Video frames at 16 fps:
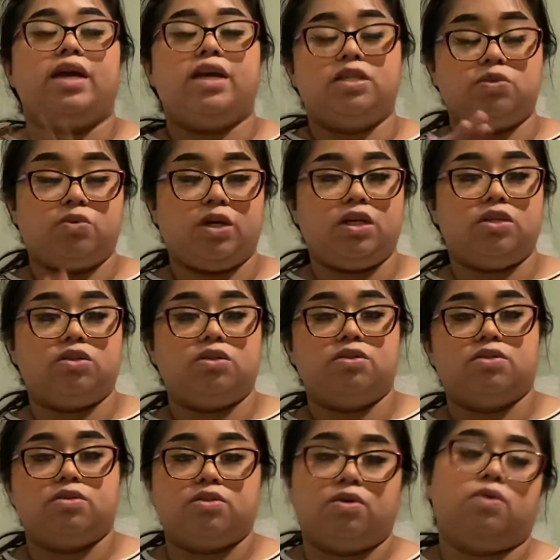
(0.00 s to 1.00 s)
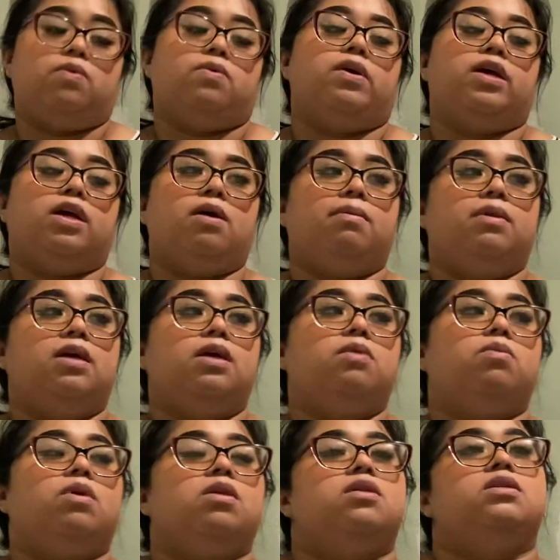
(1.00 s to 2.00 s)
range, so I kept it
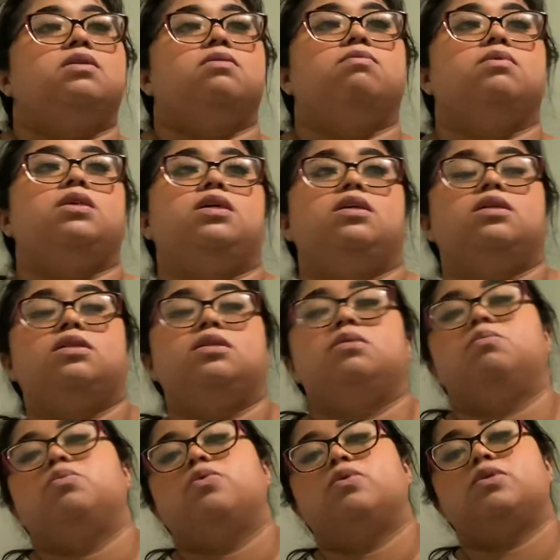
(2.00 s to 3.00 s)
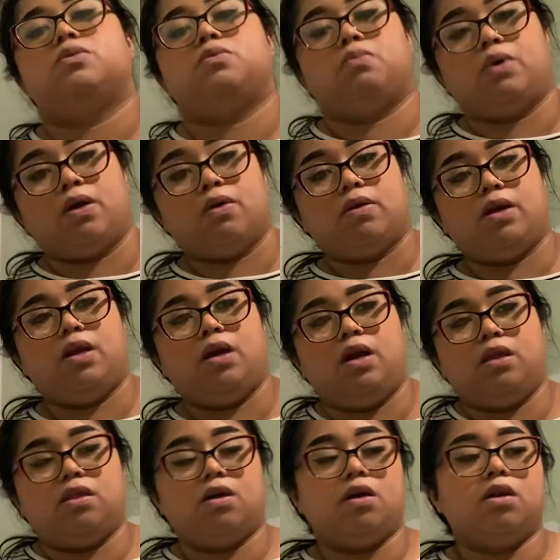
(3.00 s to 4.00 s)
relatively simple as well, and I
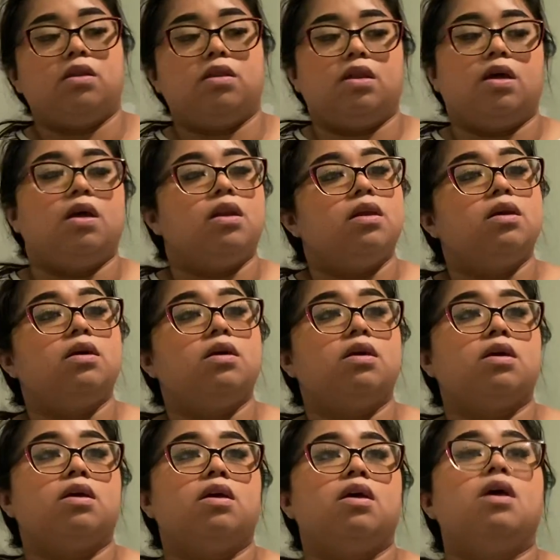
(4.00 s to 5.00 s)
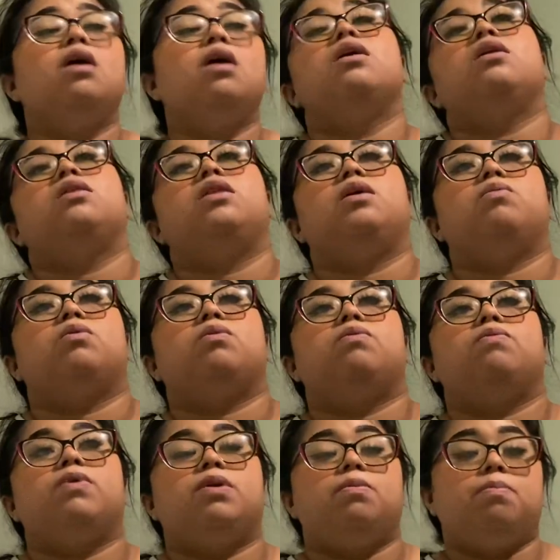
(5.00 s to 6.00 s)
thought that they would
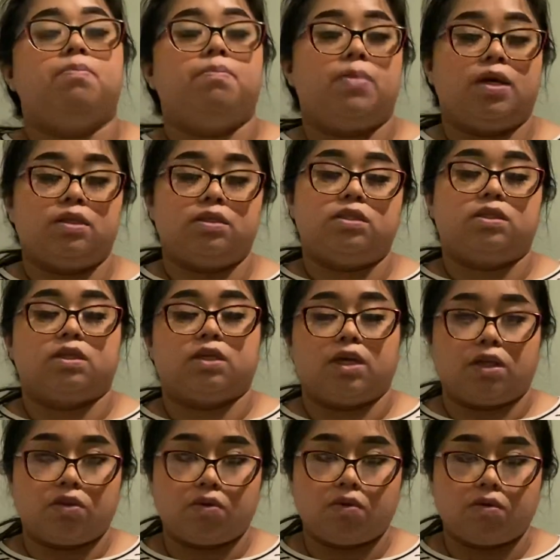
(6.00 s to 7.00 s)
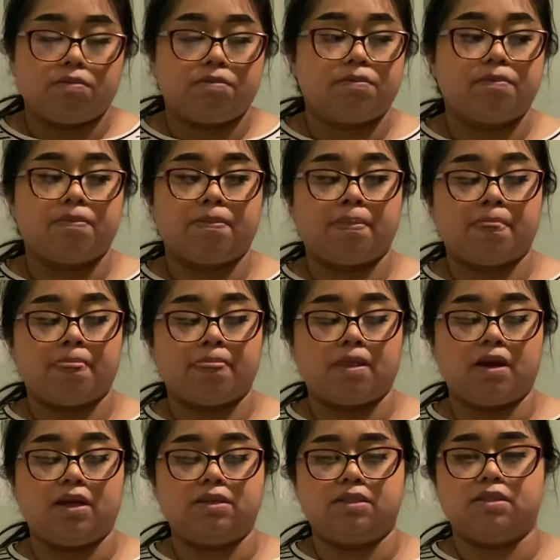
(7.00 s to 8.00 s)
fit best together,
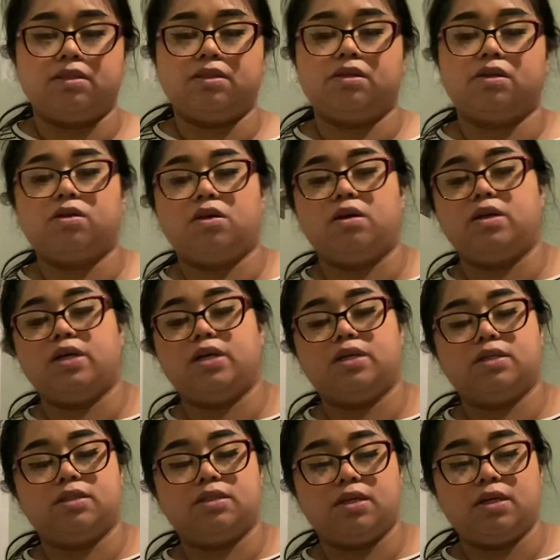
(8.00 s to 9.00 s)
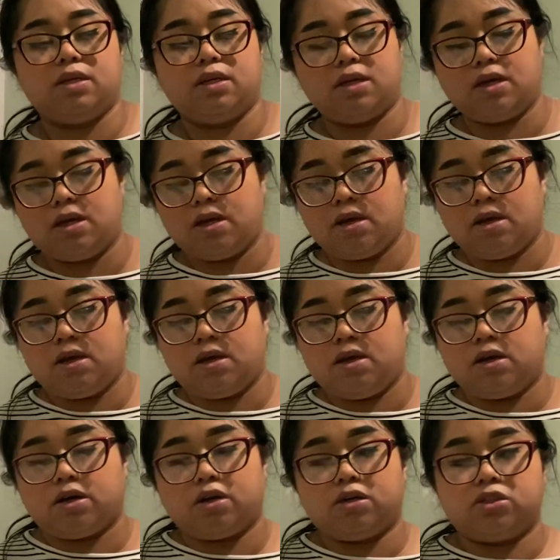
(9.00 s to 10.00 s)
as in Claudius and
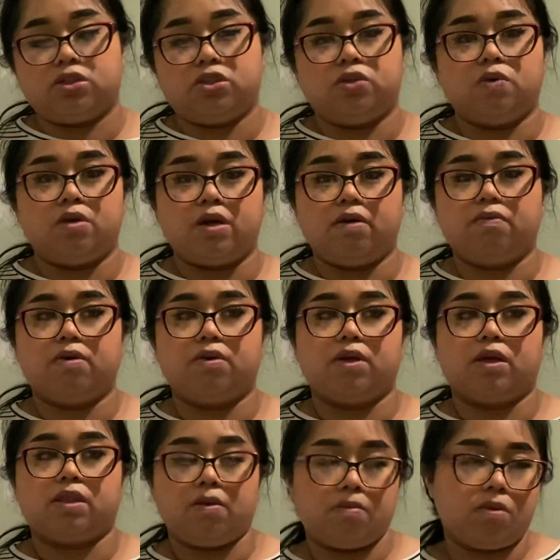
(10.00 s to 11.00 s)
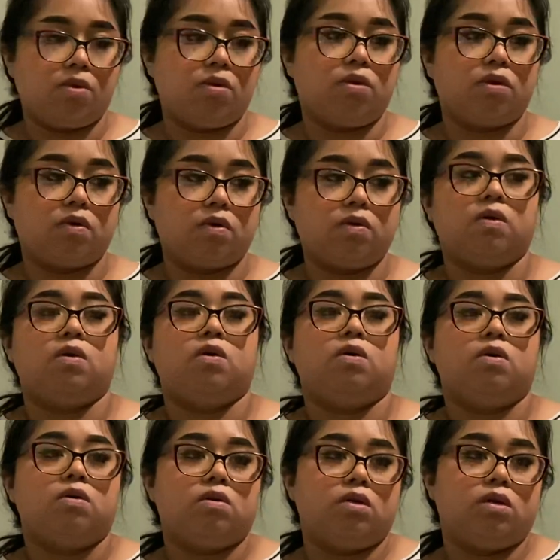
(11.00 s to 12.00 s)
Gertrude. I felt like they would look
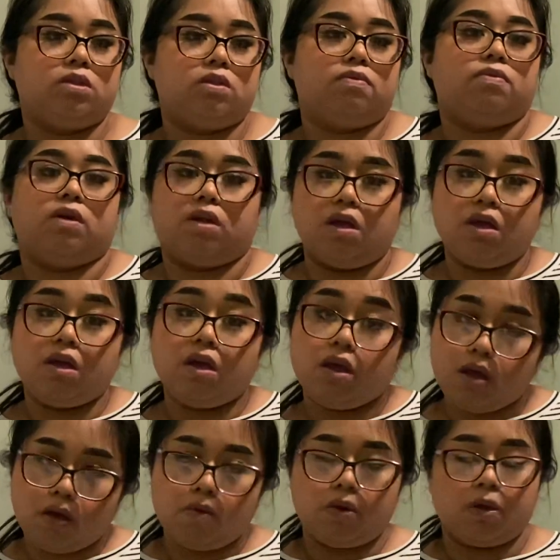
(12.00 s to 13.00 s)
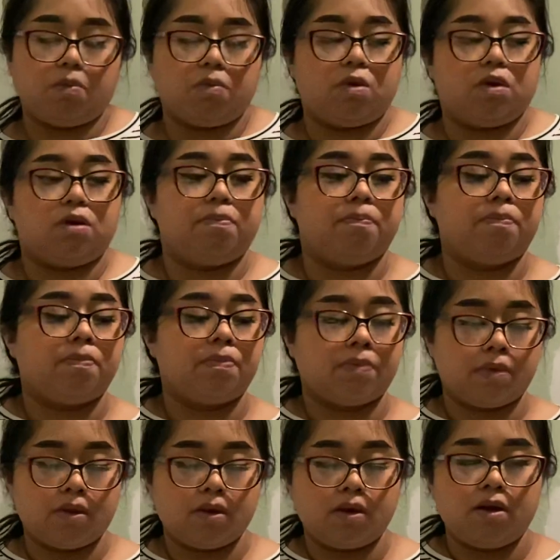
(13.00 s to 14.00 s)
as if like a king and queen would.
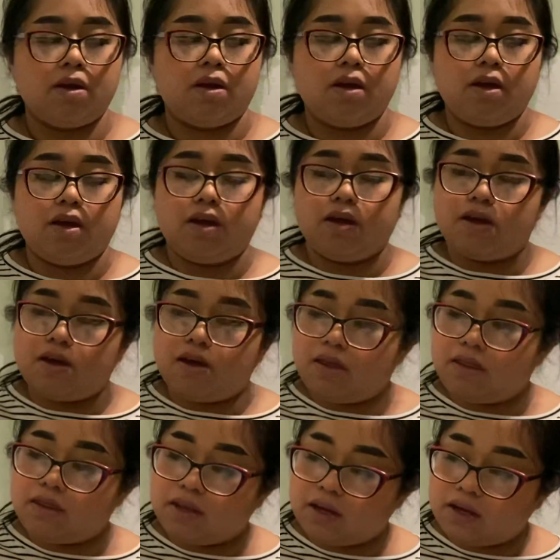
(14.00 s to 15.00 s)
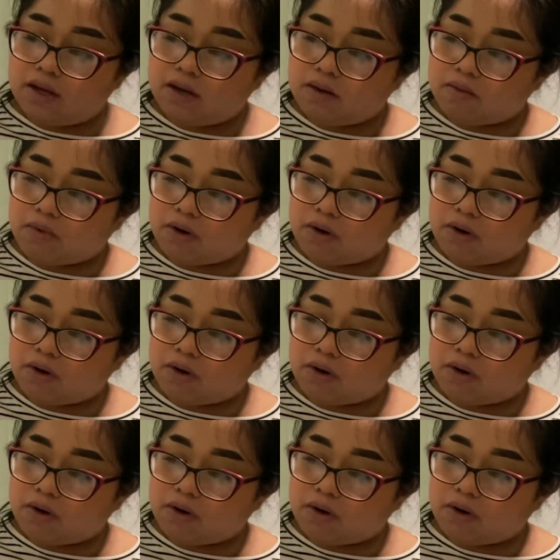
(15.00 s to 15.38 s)
And then we're